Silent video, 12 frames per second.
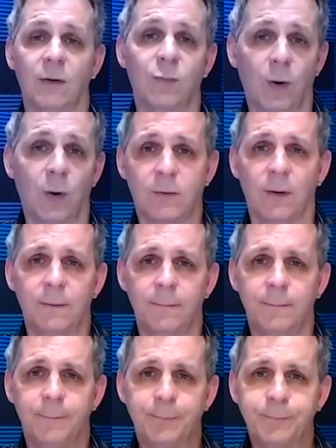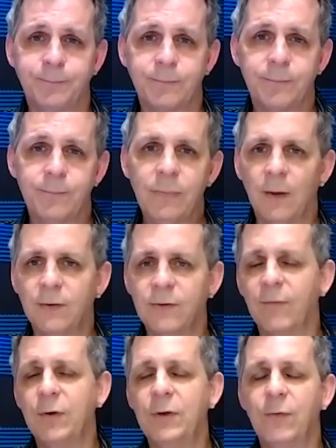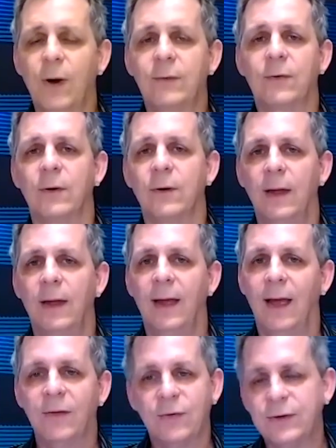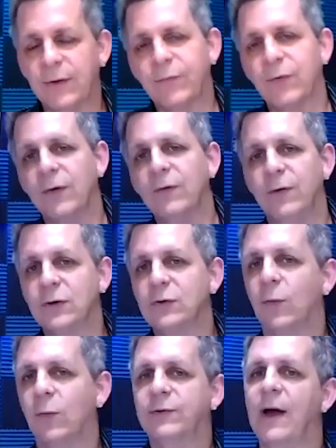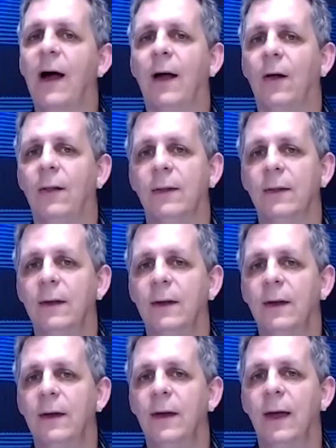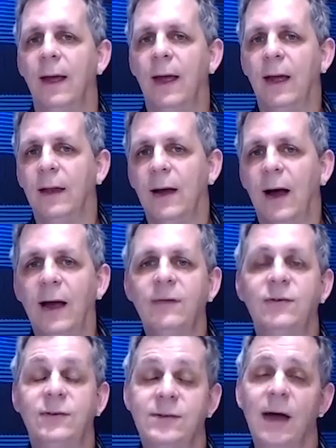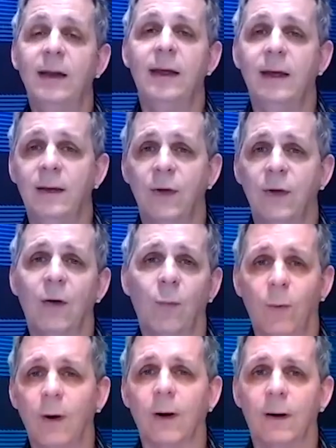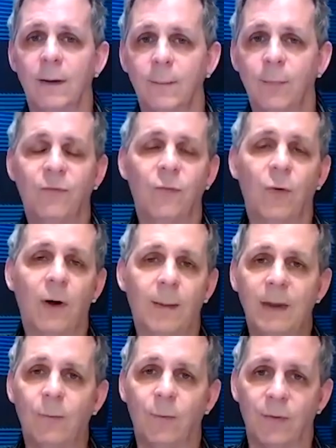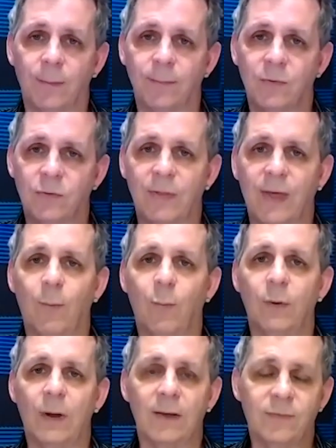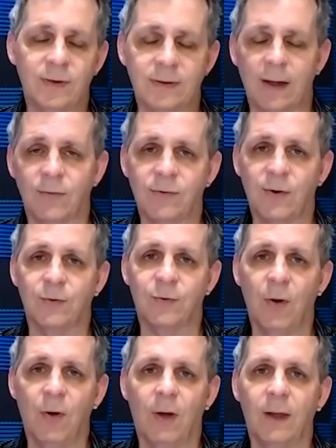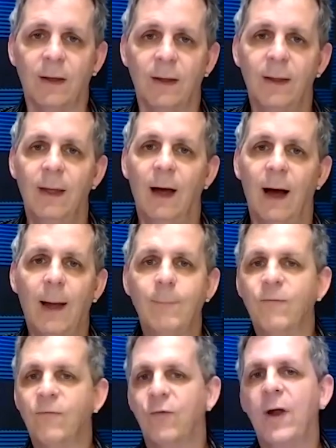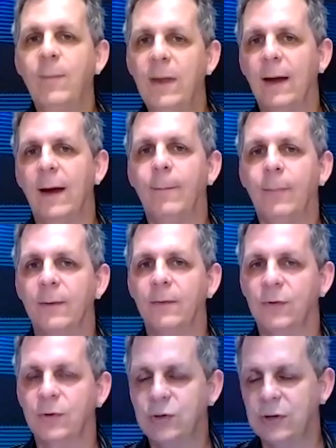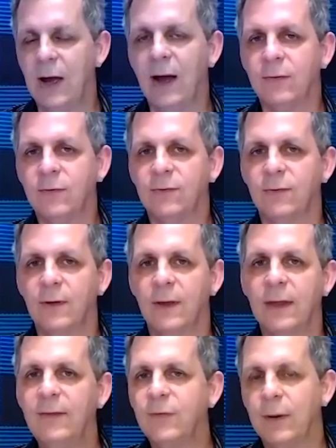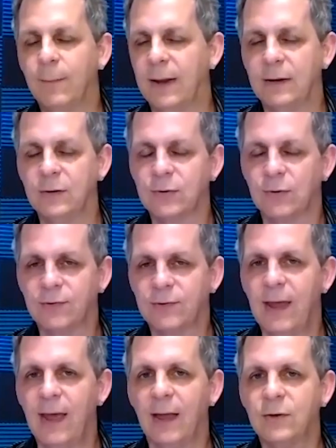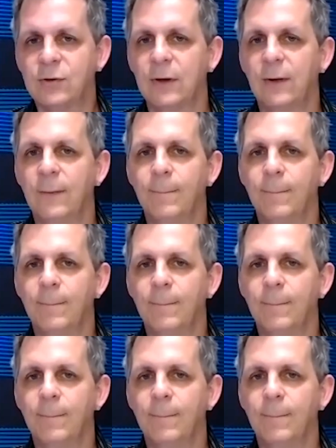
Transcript: has worked on because every director has a different visual style. And I study their work before I meet with them so that when I sit down and start drawing, I'm framing up the shots, even in my initial sketch,